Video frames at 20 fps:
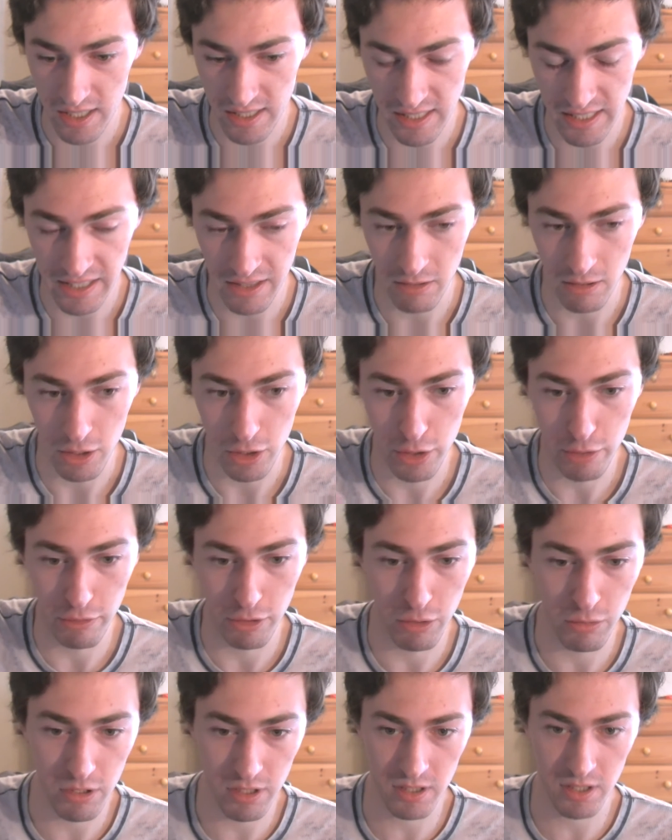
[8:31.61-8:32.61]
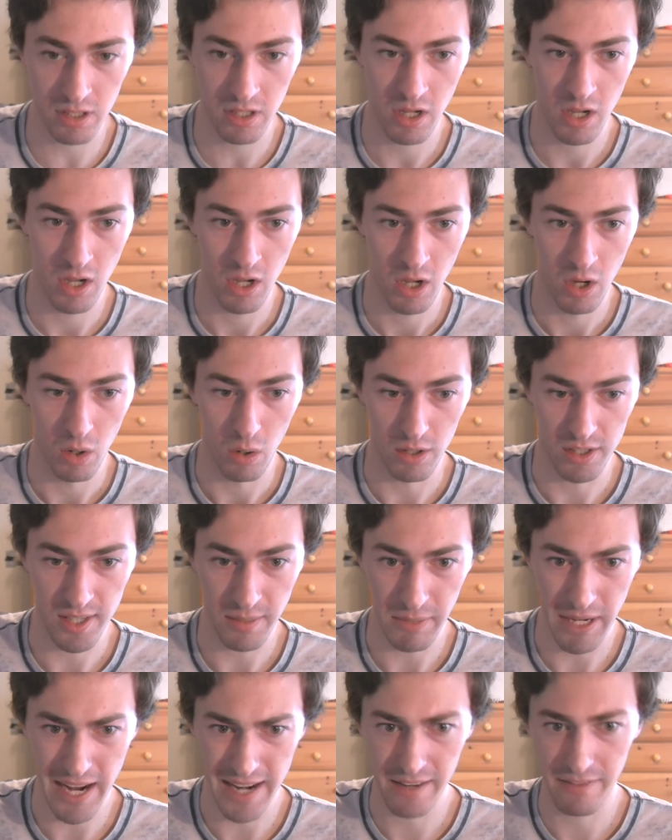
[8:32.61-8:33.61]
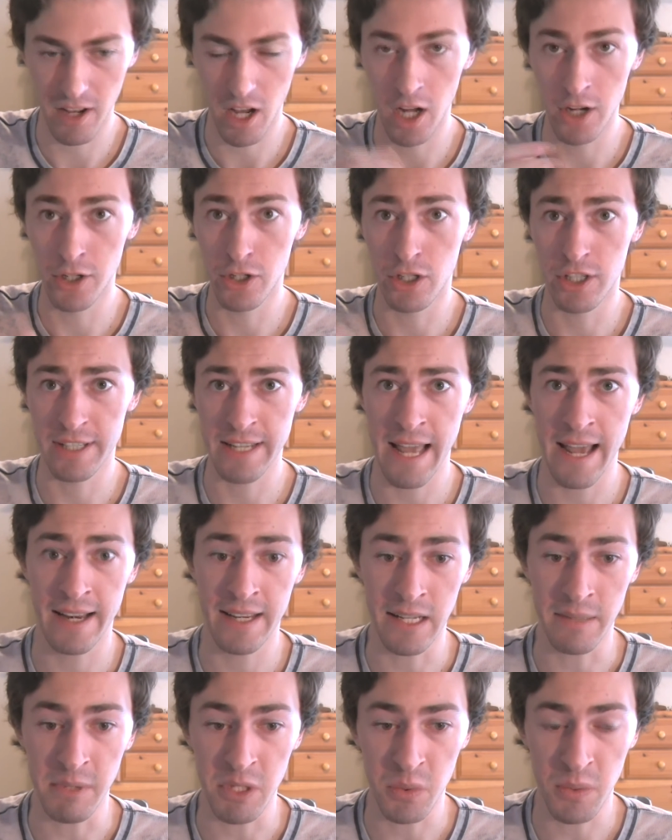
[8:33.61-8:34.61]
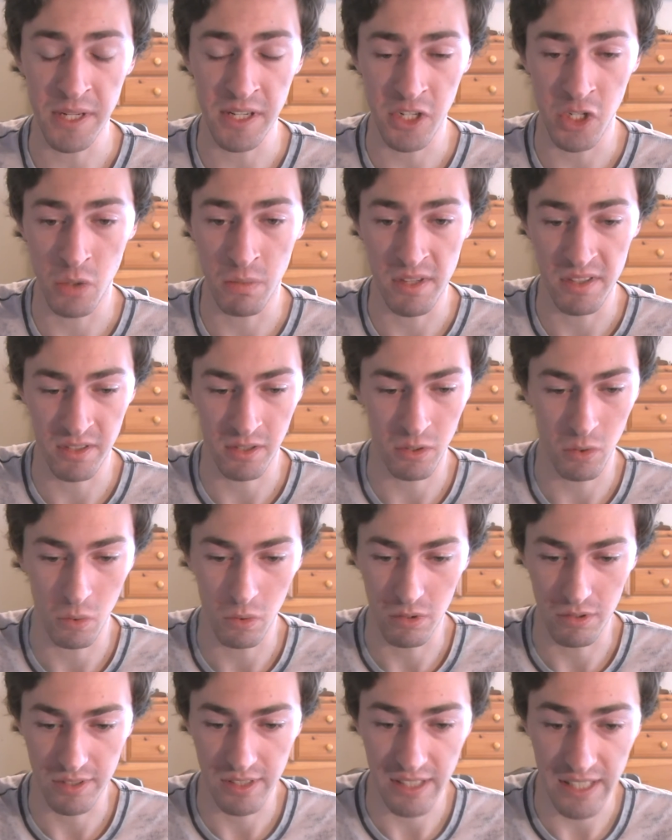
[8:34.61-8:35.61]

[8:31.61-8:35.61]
either a truce or some kind of understanding between humans and ghouls.